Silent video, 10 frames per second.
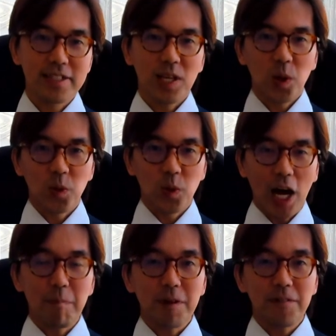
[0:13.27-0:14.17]
So
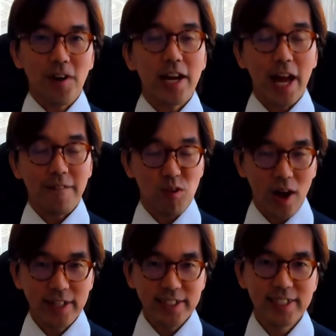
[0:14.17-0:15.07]
happy Friday
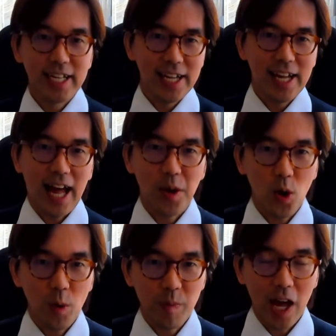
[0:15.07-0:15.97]
everyone. I
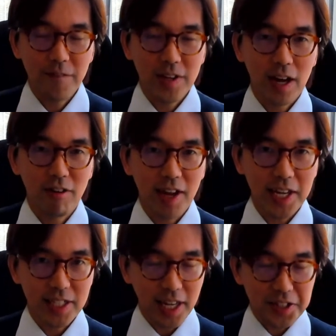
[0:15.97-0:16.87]
hope you're having a
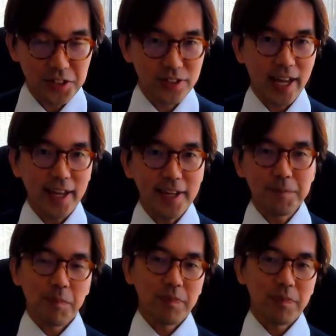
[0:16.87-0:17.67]
great day today.